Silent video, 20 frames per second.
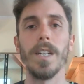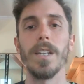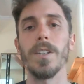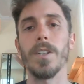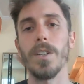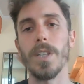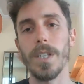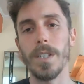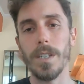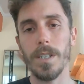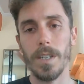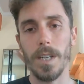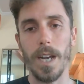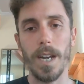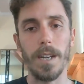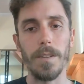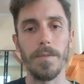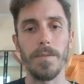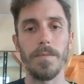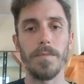So this
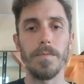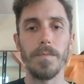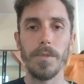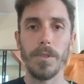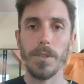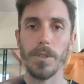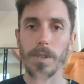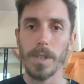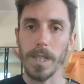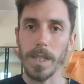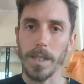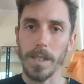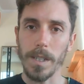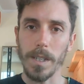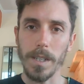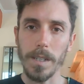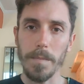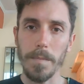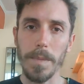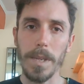kind of is
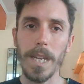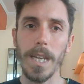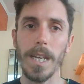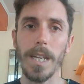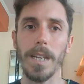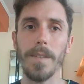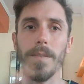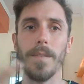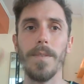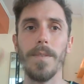the beginning of a